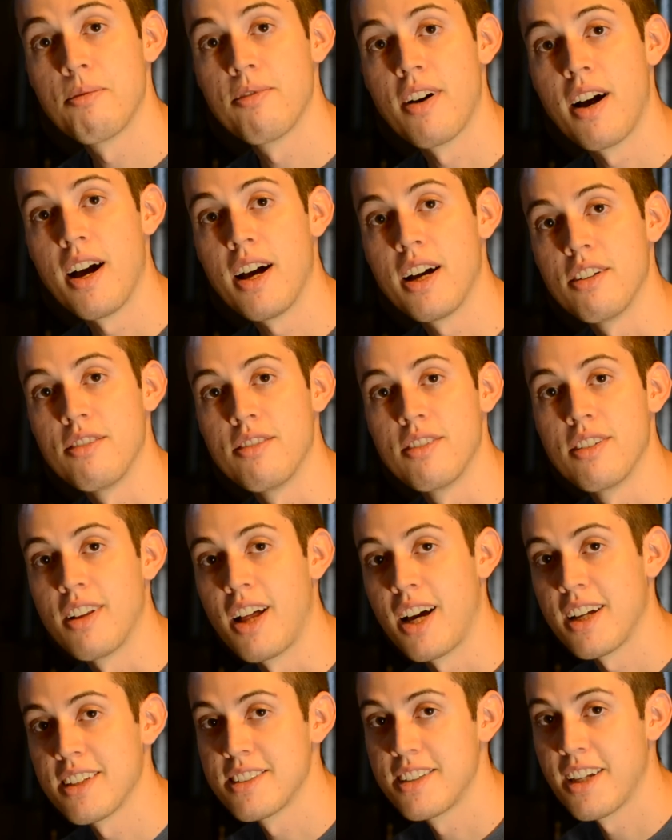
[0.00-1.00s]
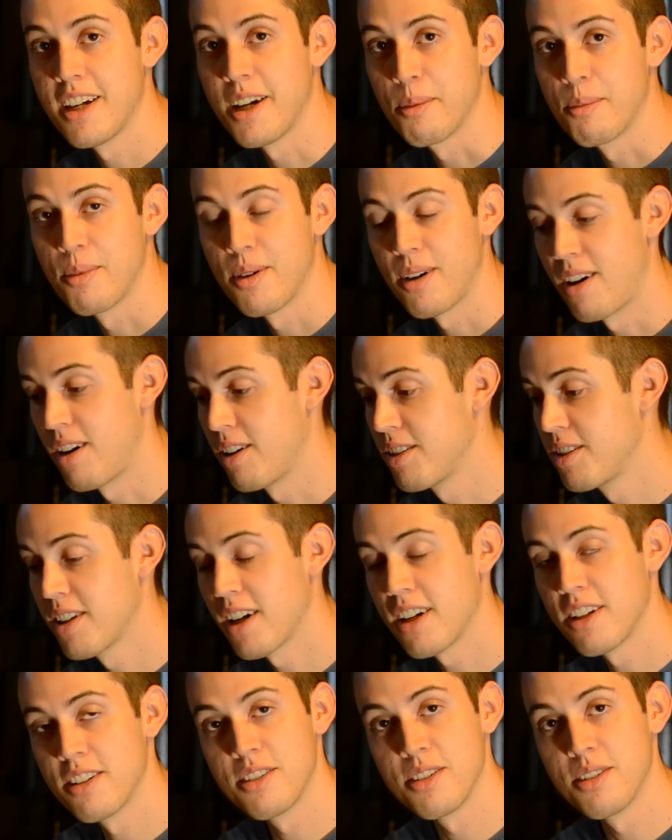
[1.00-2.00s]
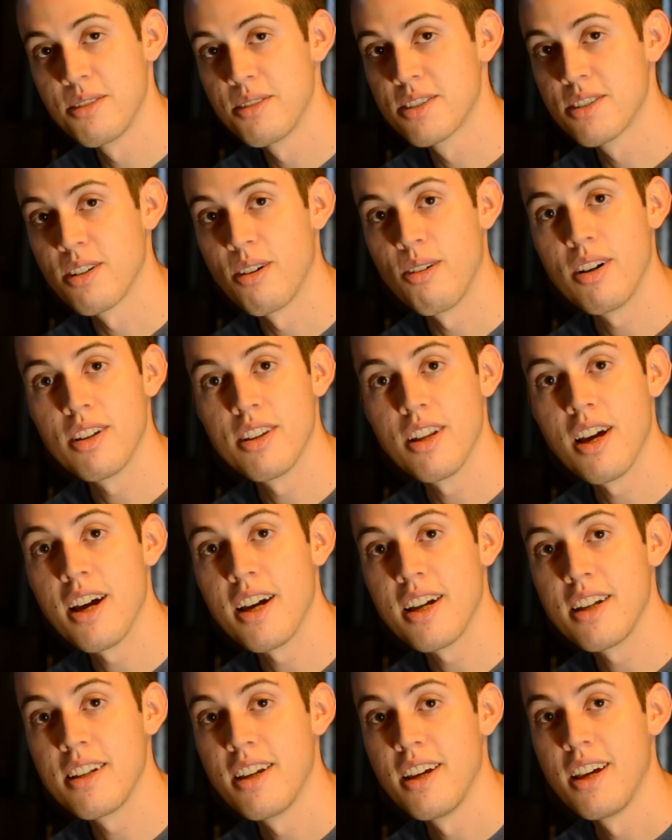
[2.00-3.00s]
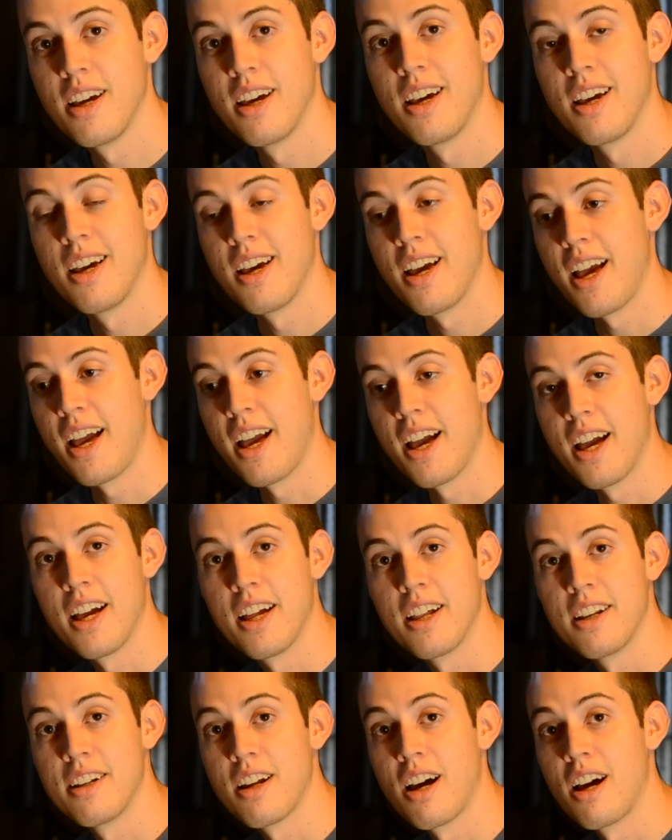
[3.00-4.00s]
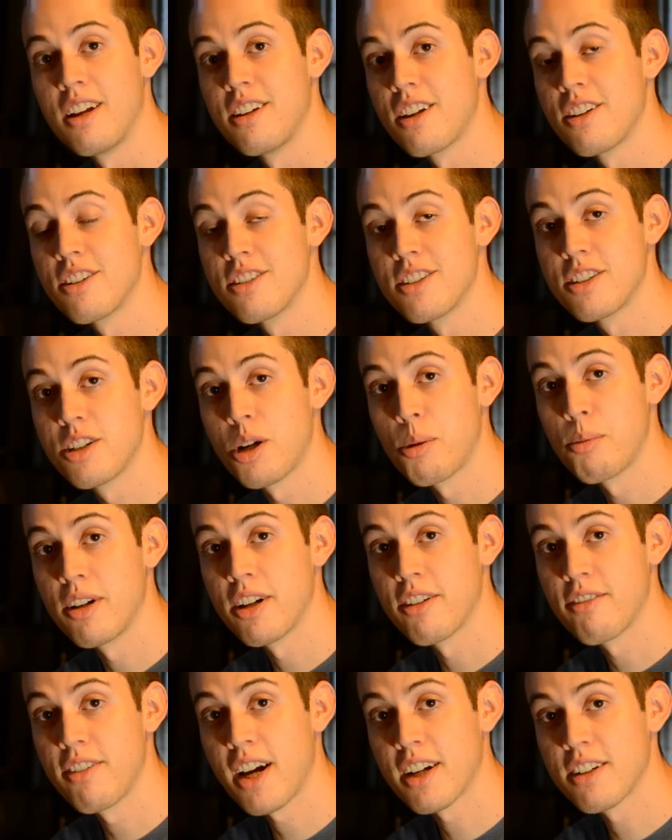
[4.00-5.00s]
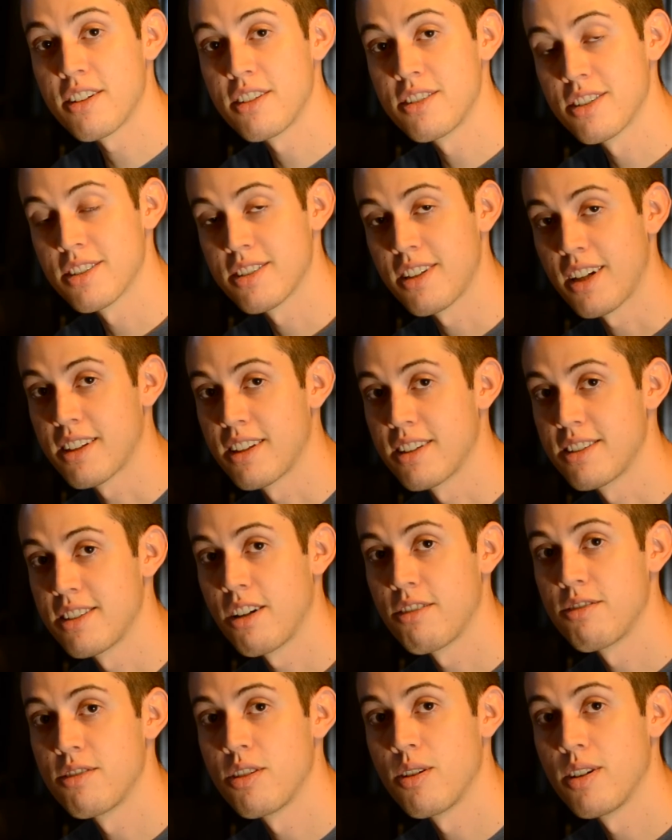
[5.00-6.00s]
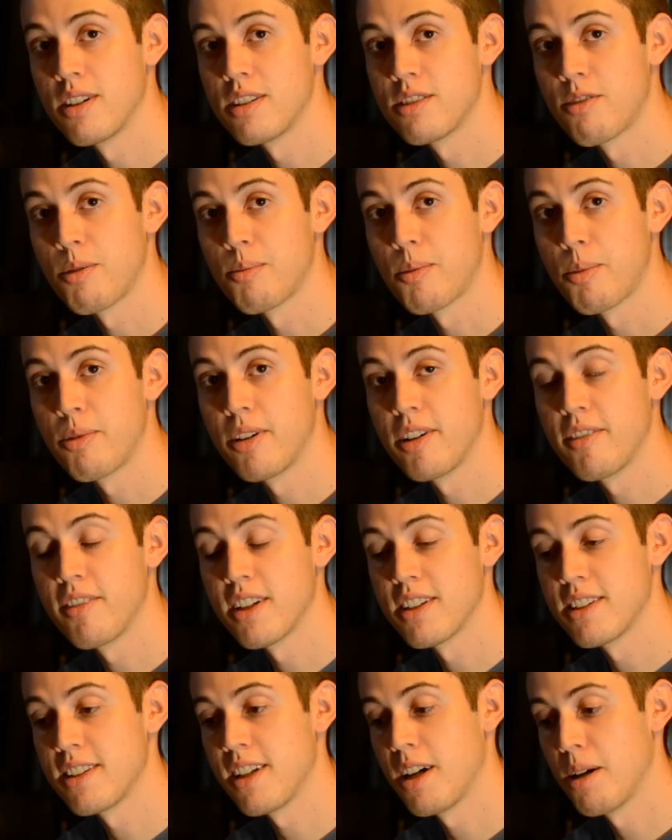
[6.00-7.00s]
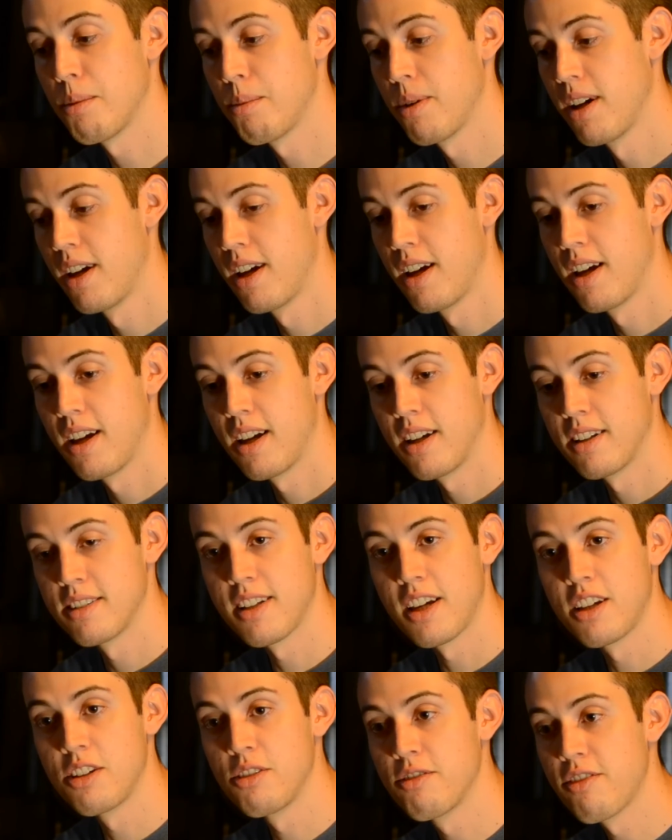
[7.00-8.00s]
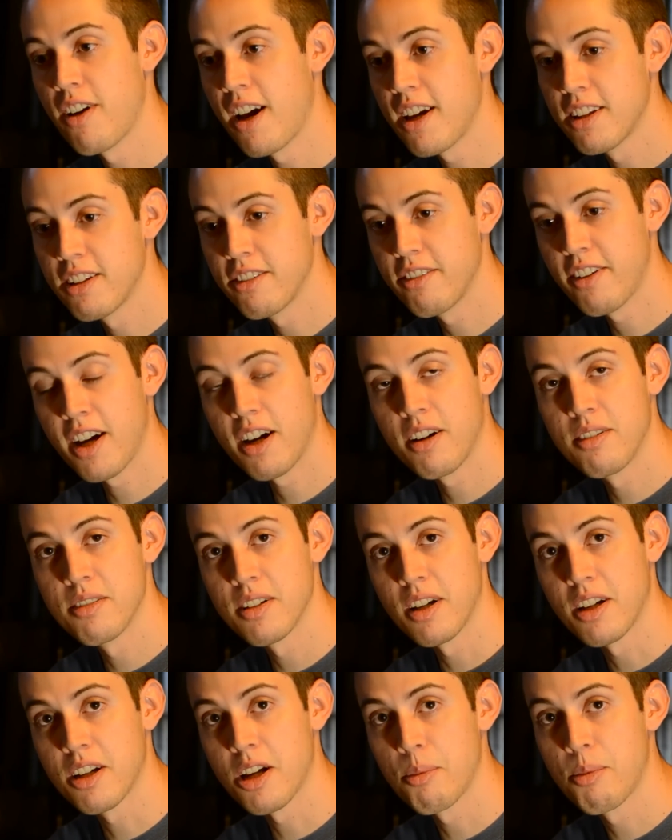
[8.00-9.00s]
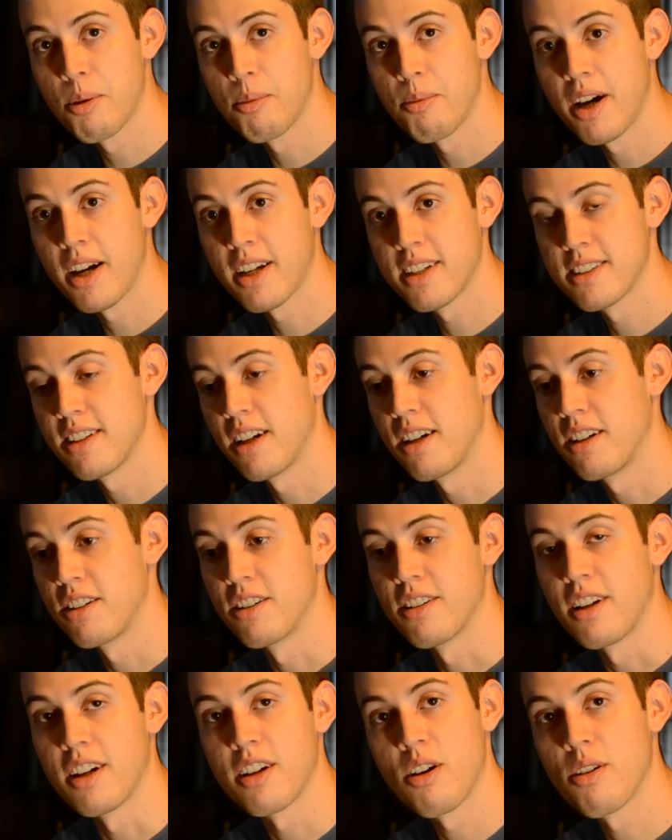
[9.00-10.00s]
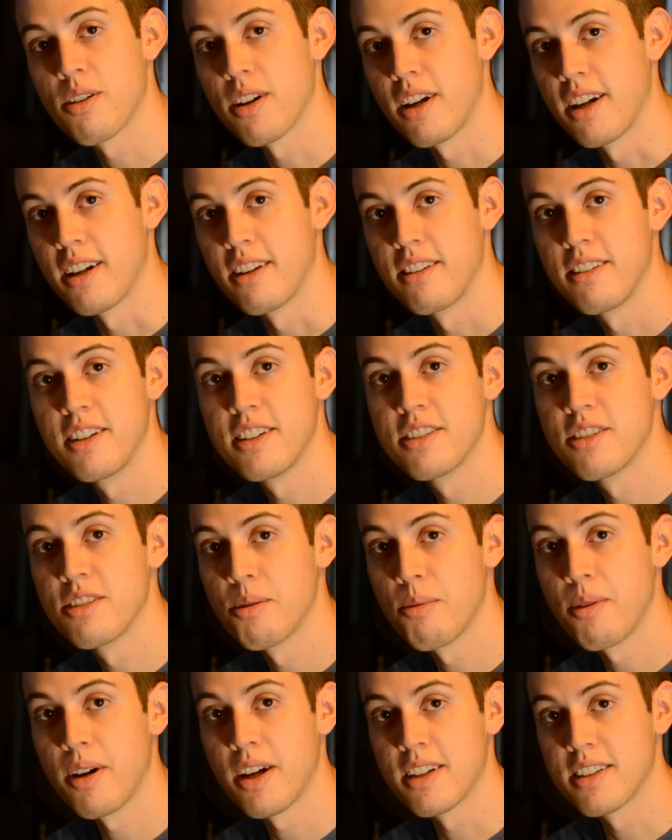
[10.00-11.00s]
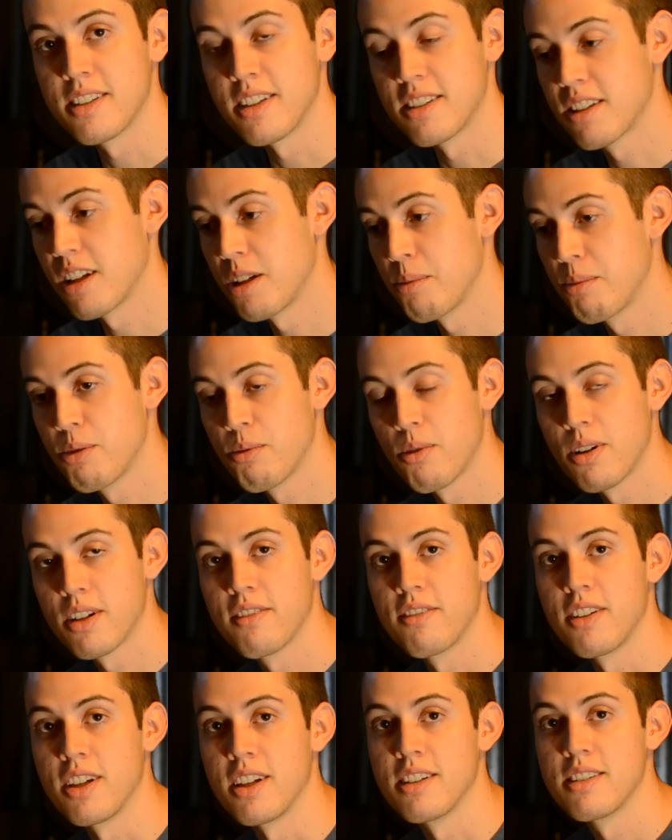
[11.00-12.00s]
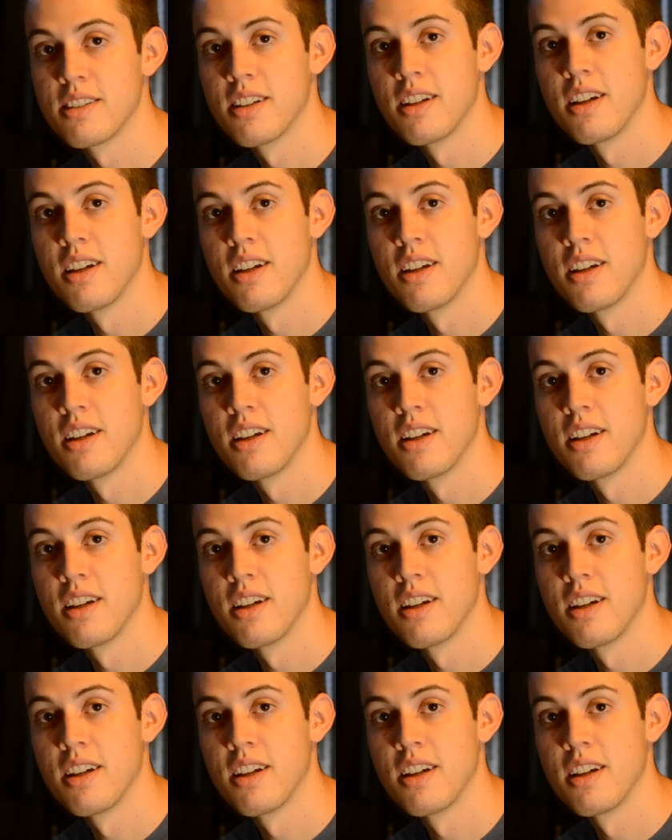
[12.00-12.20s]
5, last step. All you got to do is go online, and another determining factor, just like the self-noise from the previous step, say you finally found a couple mics that you're like, okay, these are the mics, it's going to be one of these.